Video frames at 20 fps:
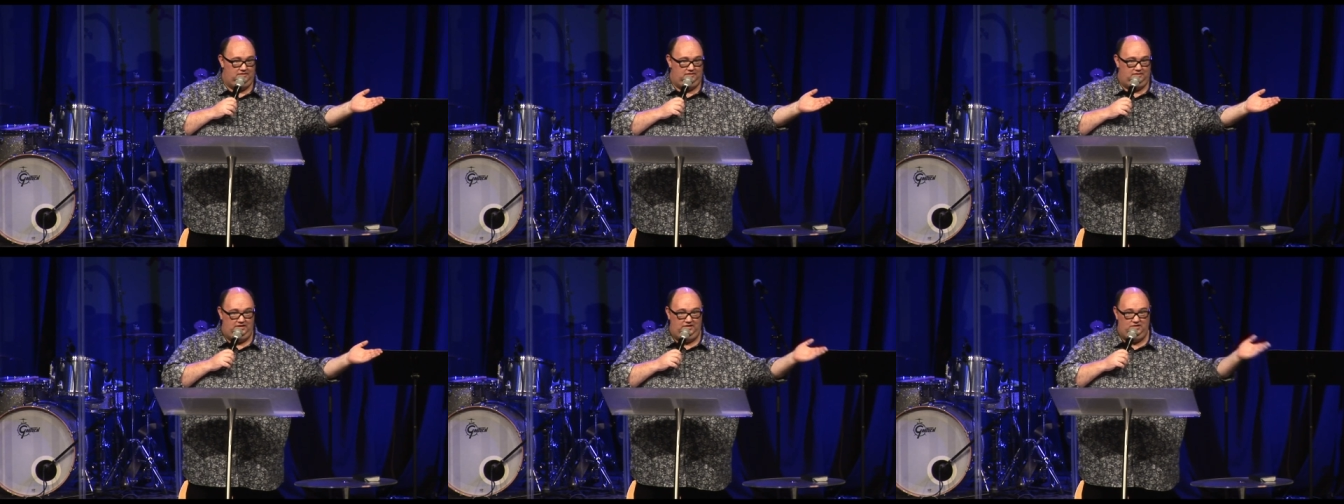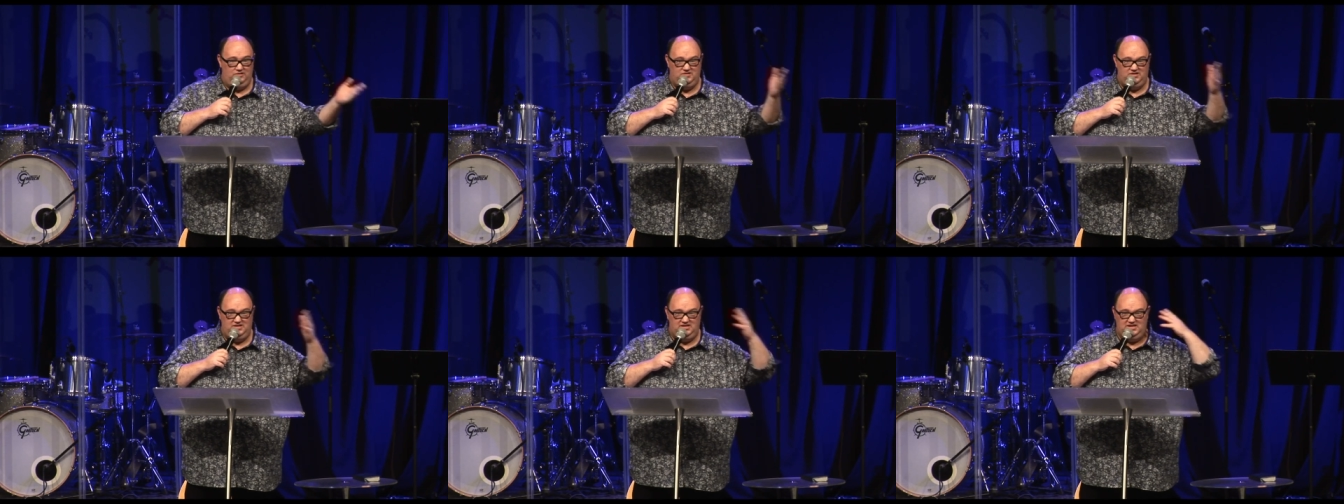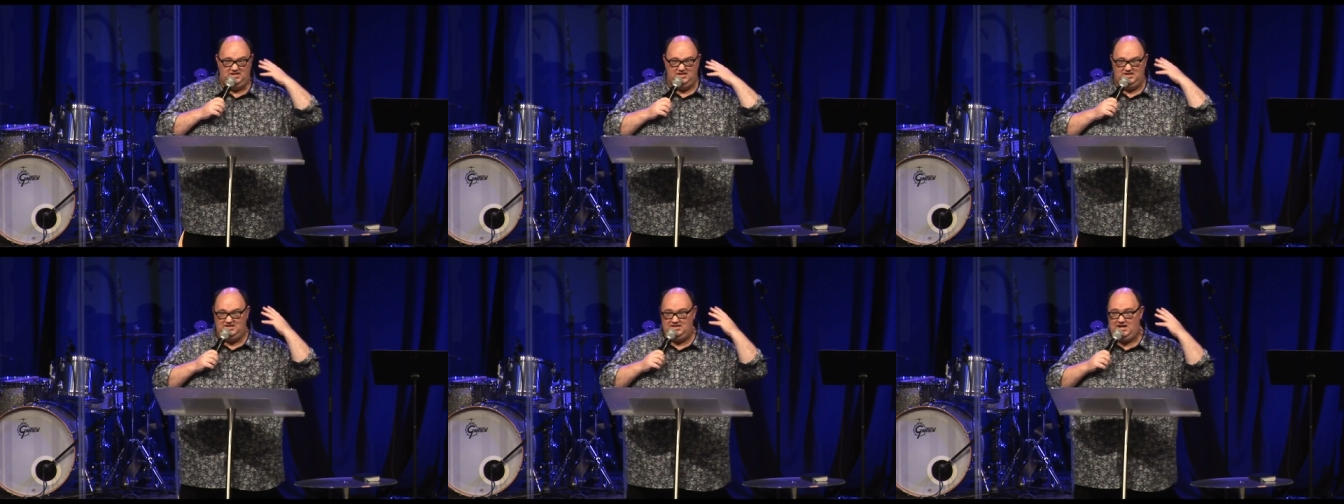he loses
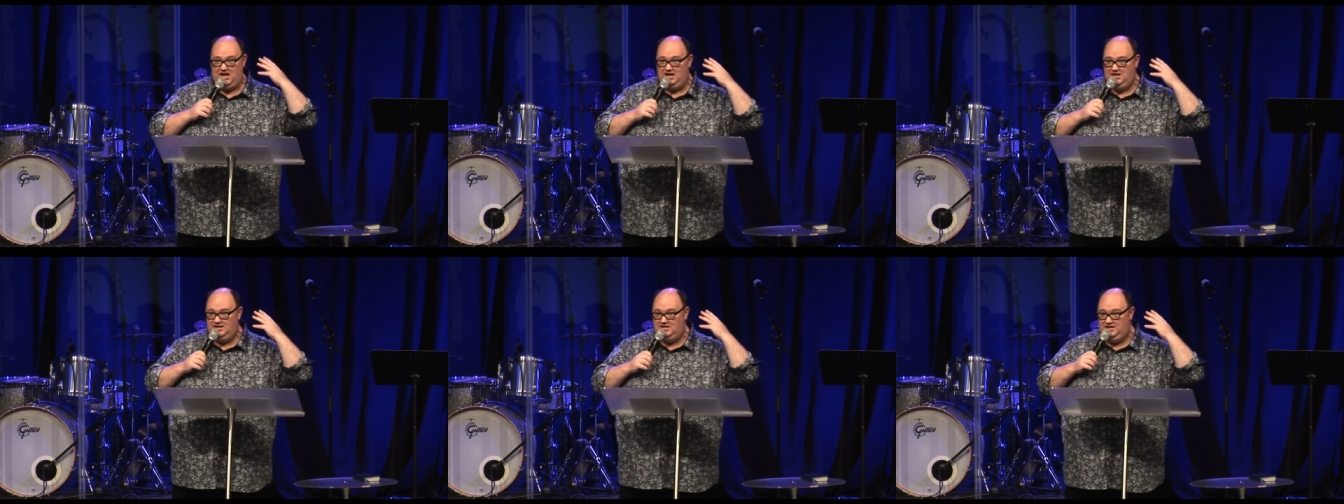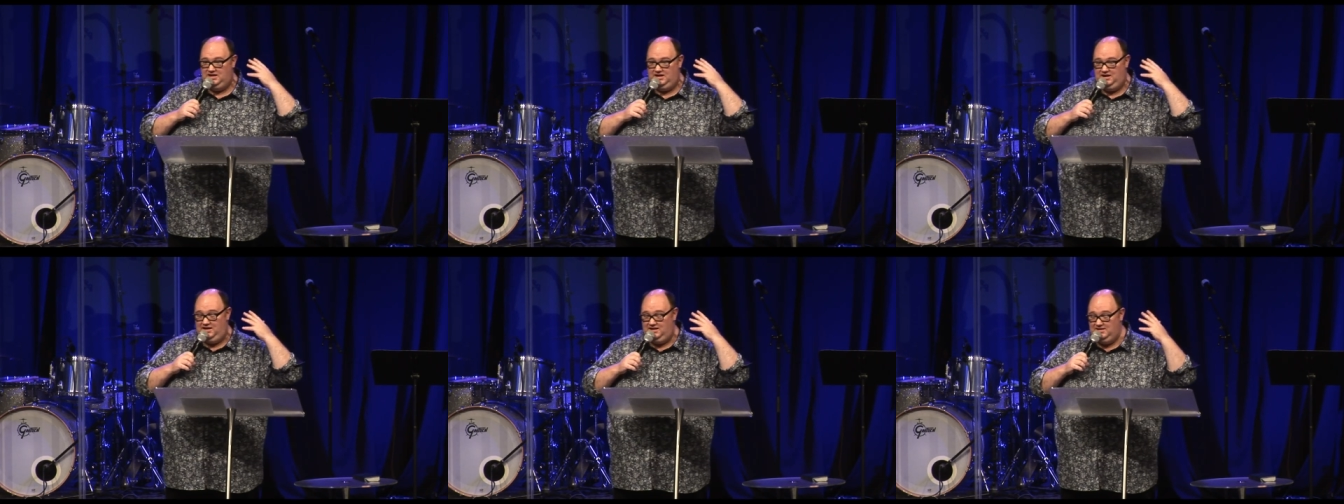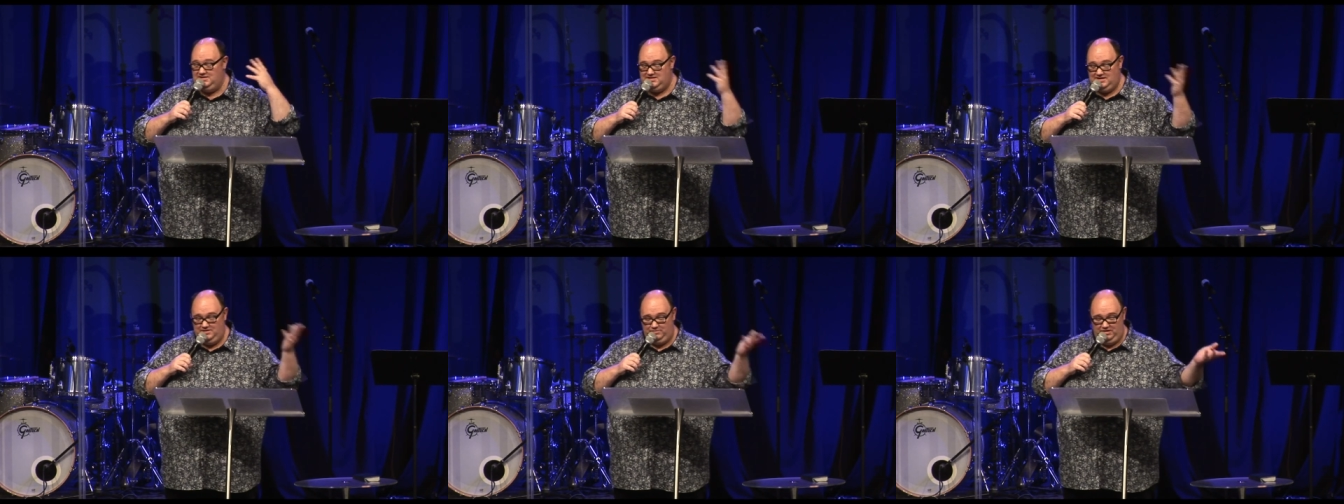his sanity, he
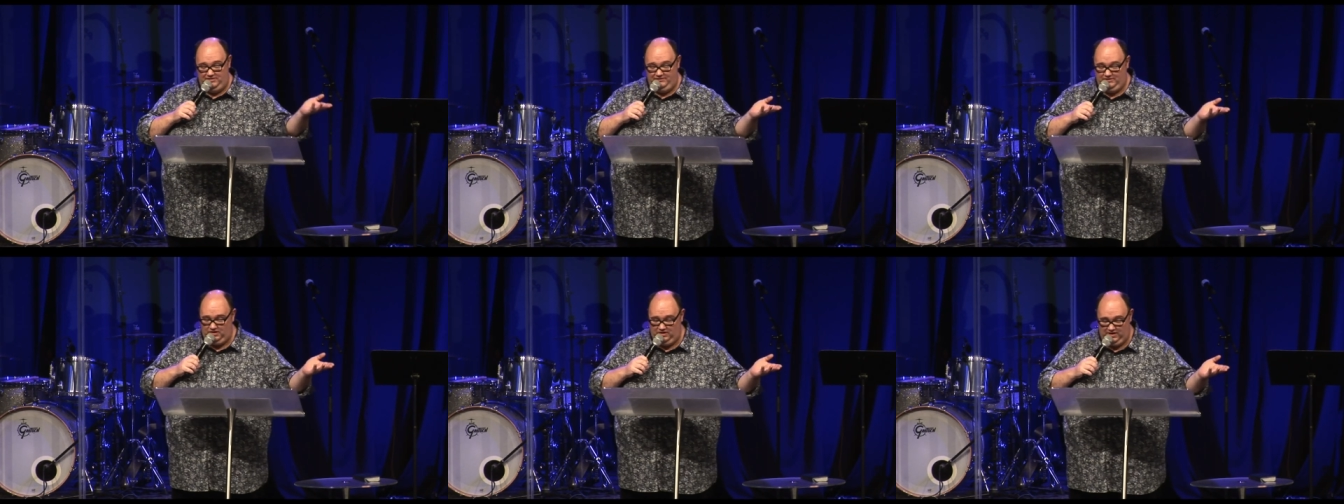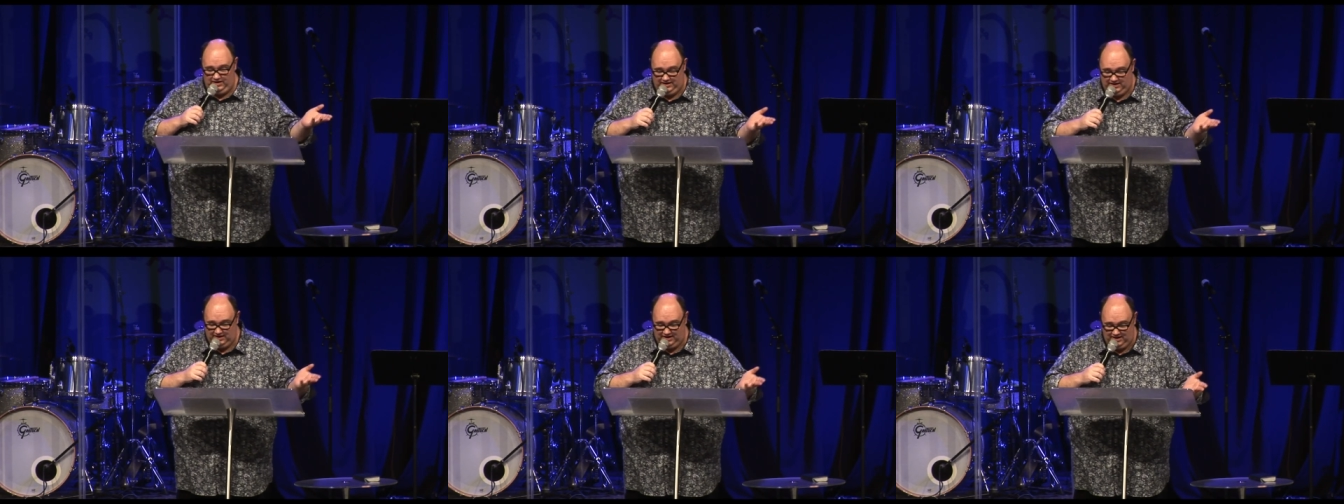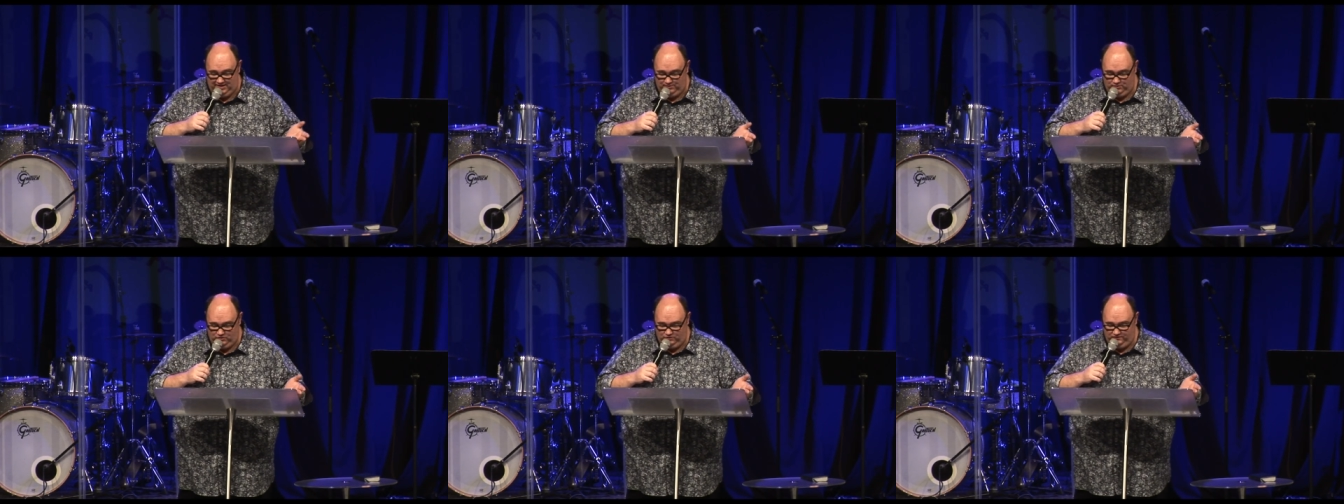ends up living like an
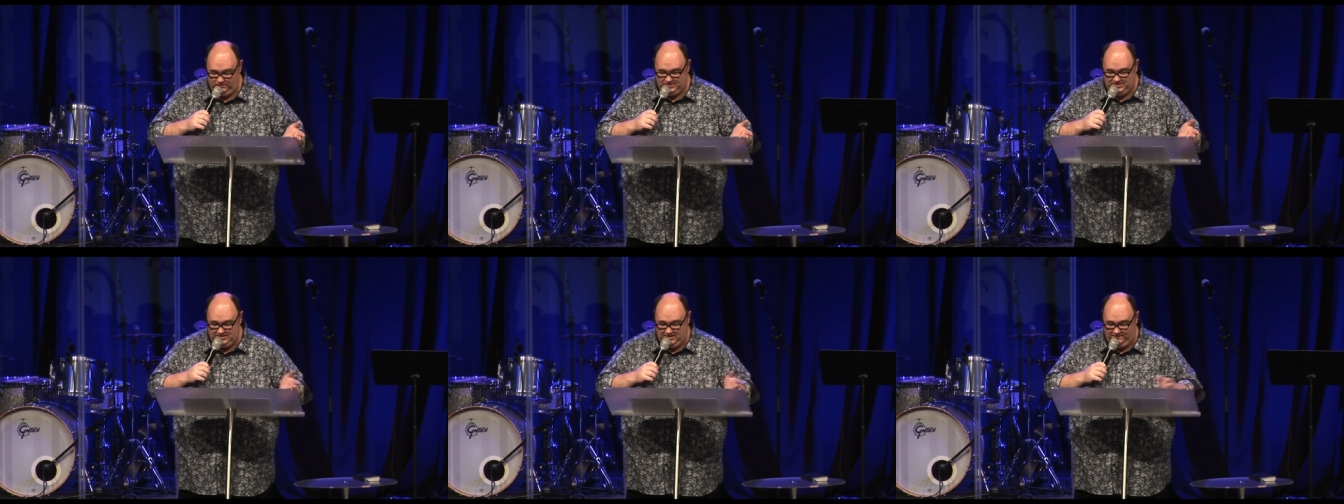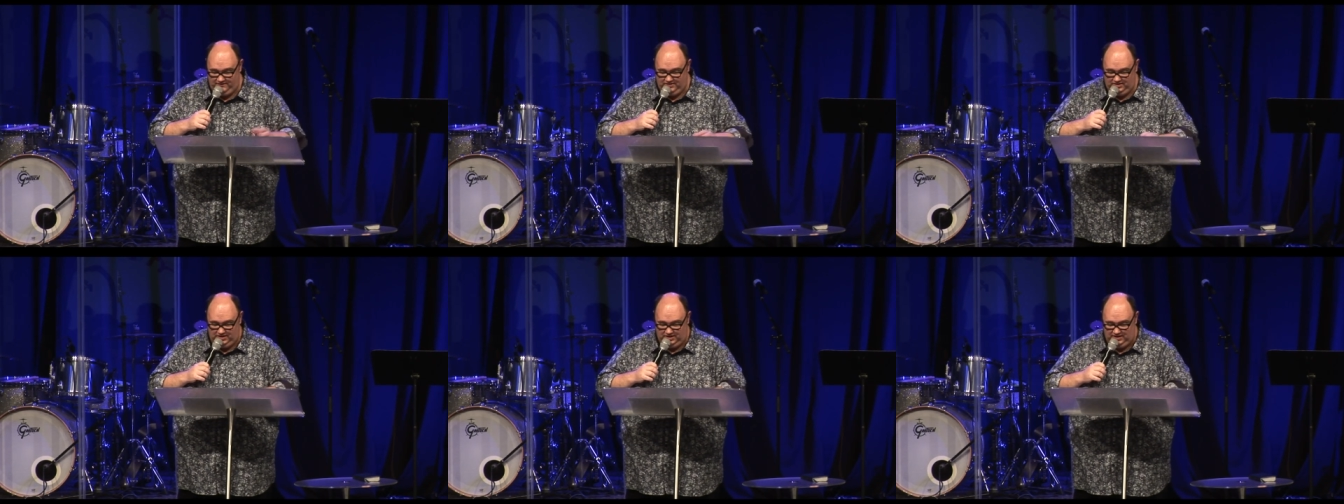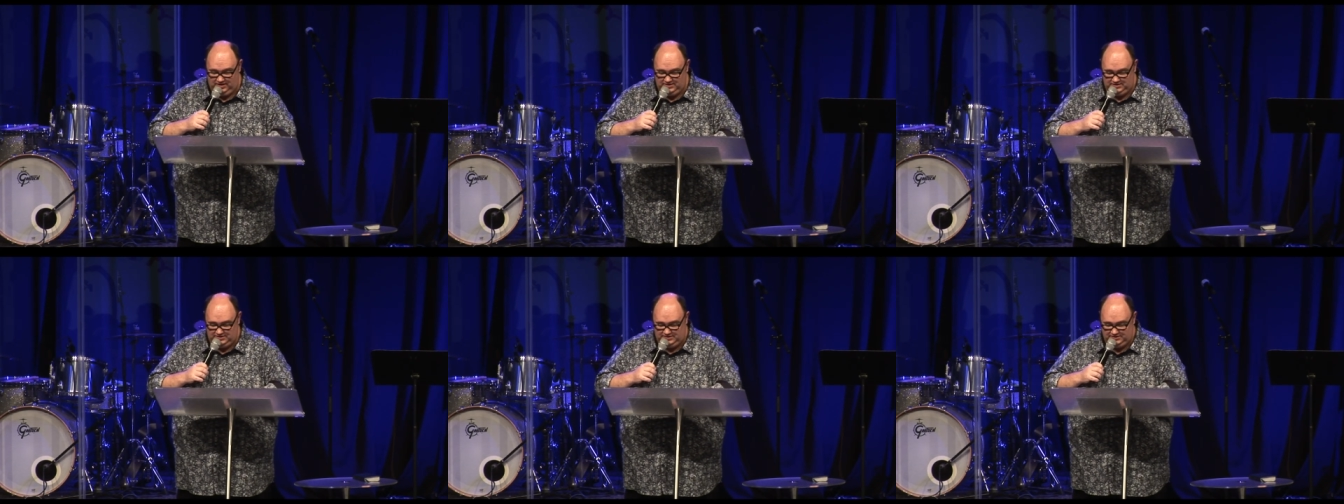animal for seven
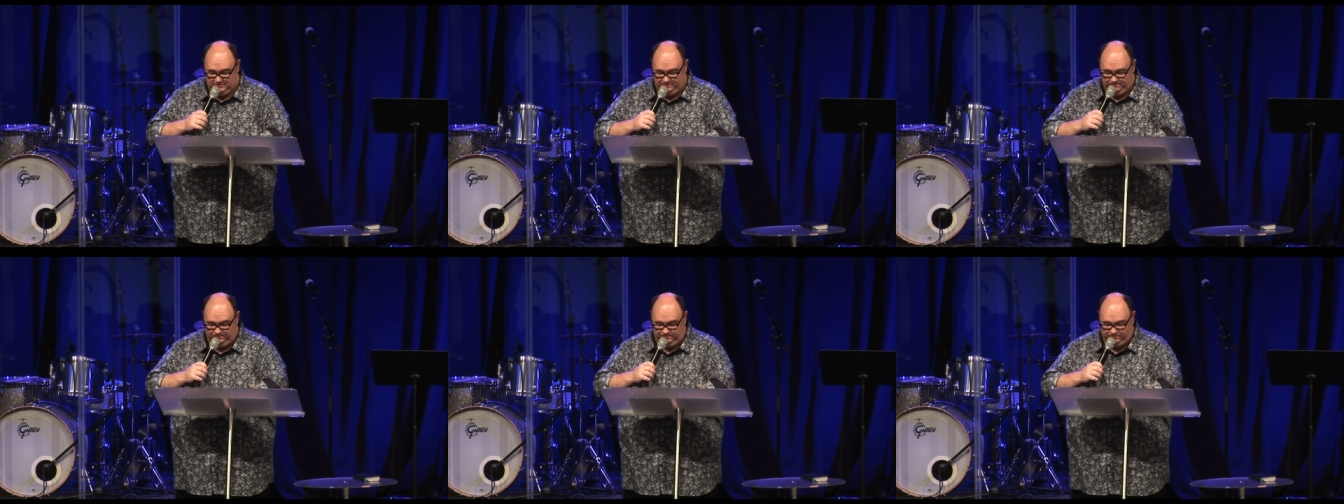years.